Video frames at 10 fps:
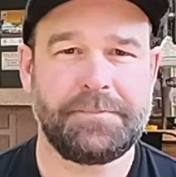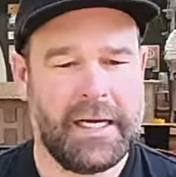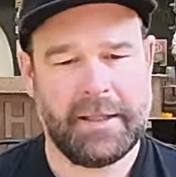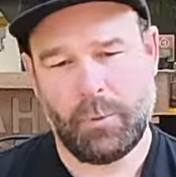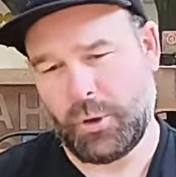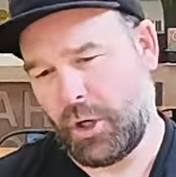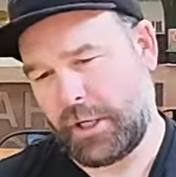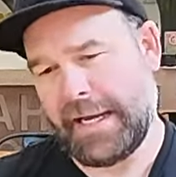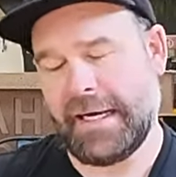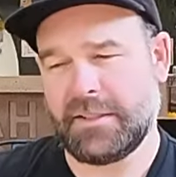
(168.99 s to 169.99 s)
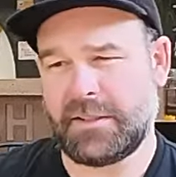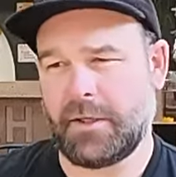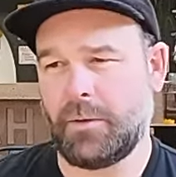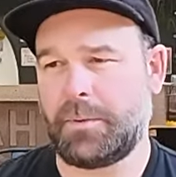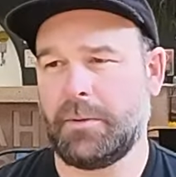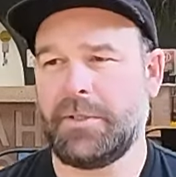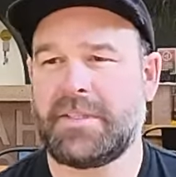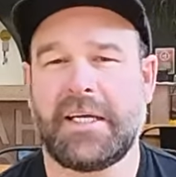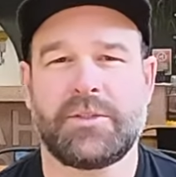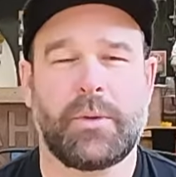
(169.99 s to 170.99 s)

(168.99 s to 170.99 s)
and then we'll knock out, so it'll probably take